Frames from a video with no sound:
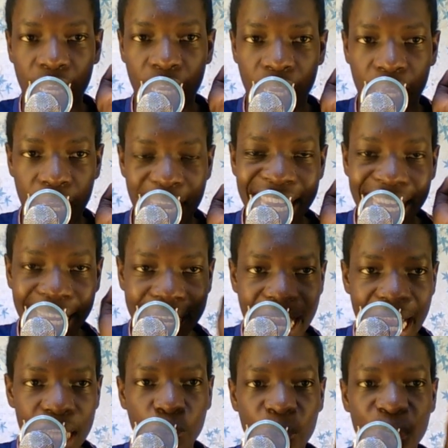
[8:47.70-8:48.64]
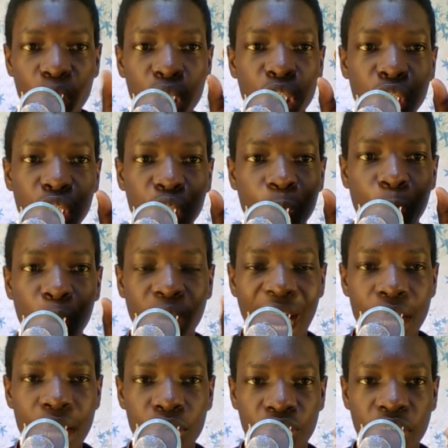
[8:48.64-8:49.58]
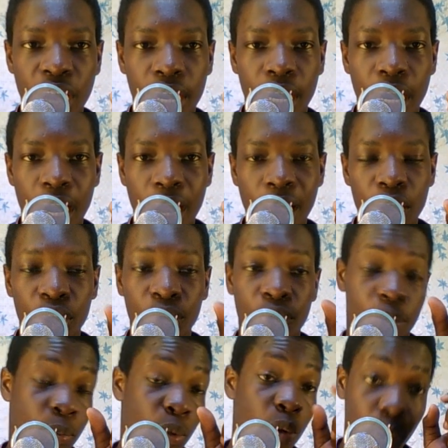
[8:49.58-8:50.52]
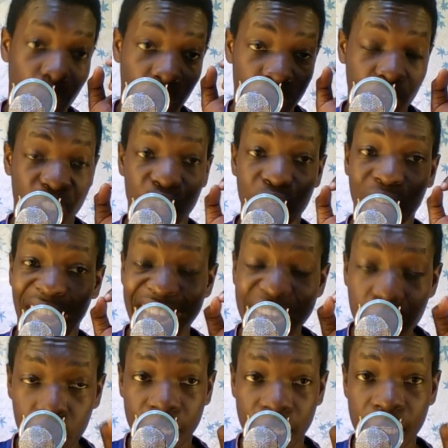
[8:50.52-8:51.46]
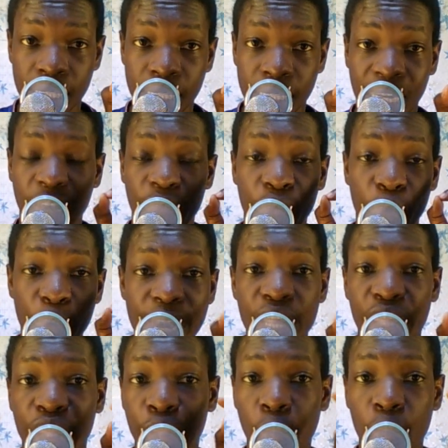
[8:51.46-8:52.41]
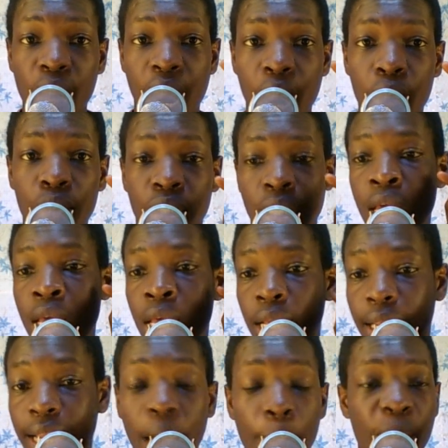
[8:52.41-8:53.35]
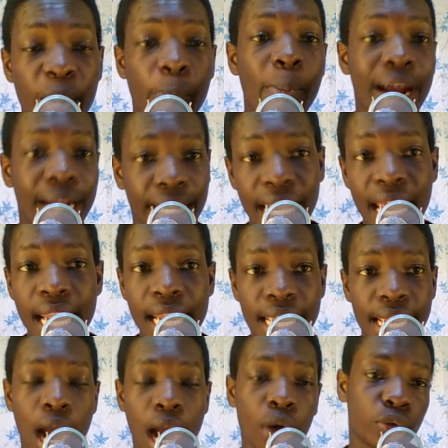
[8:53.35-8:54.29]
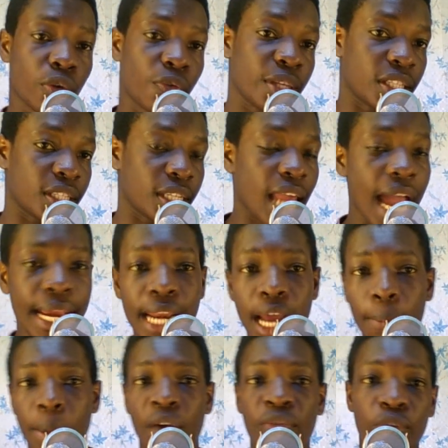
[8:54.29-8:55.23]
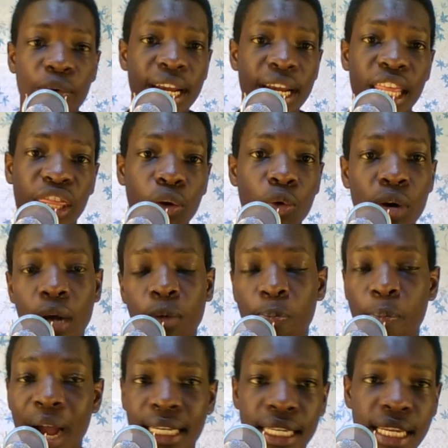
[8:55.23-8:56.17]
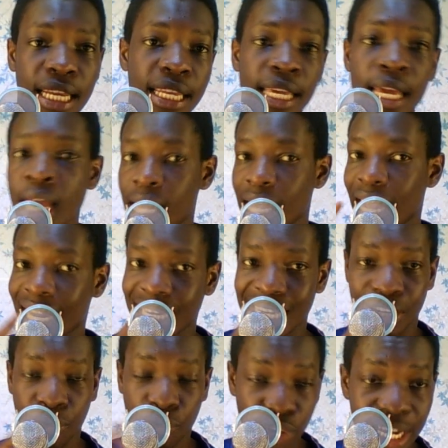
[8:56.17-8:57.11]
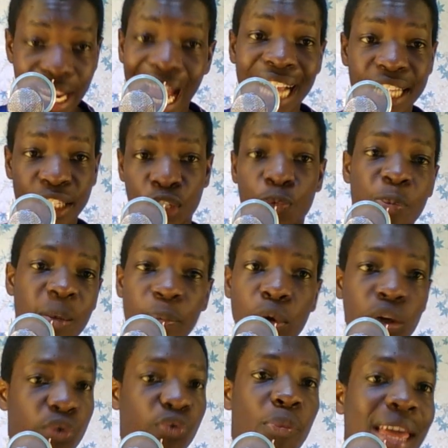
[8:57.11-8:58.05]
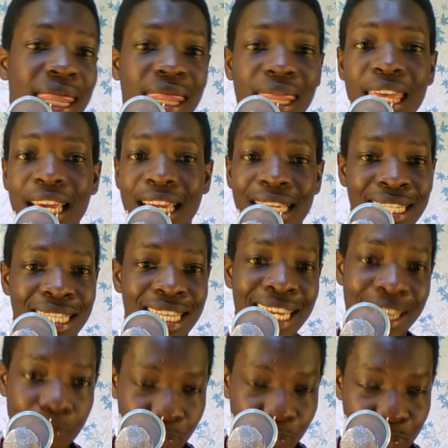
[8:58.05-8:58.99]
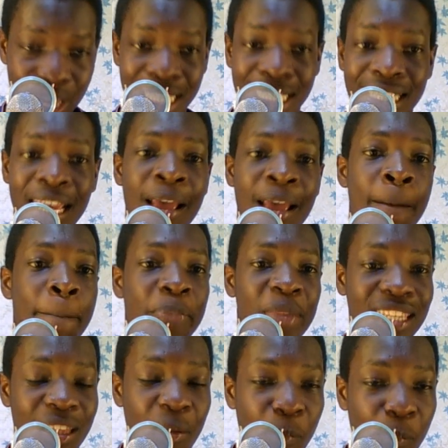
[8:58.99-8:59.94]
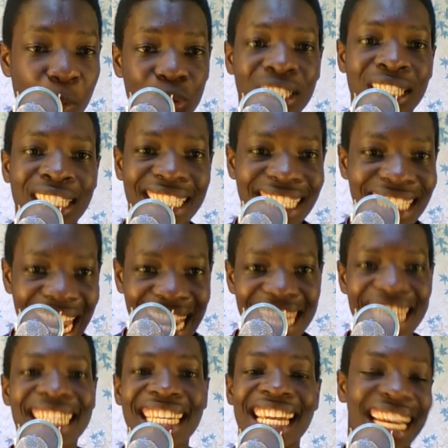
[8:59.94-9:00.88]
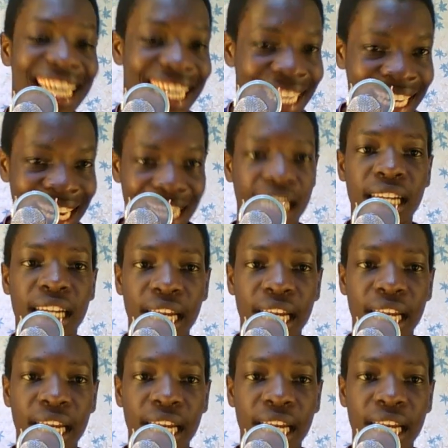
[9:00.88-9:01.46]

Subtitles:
in case we don't use Bukayo Saka, of course you can notice that I've already thrown out Gabriel Martinelli out of this lineup. I've already thrown out Martinelli, and it really hurts me because for me I think he's the best, he's the most talented and technically